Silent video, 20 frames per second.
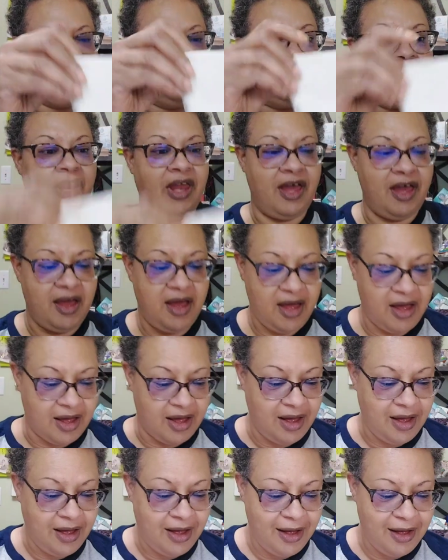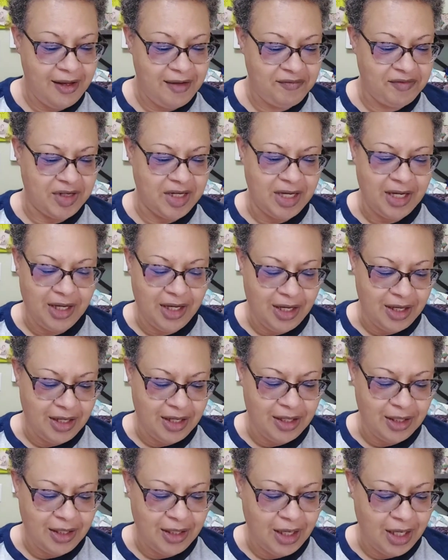
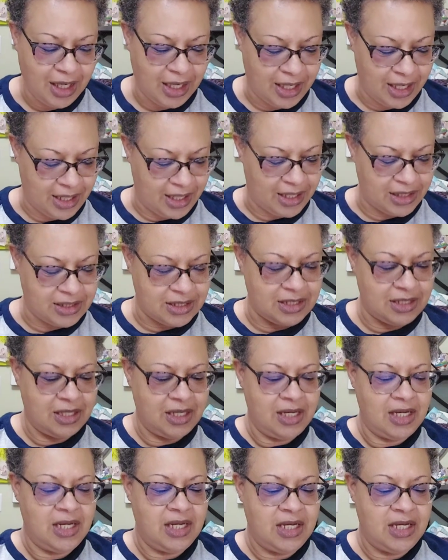loving it.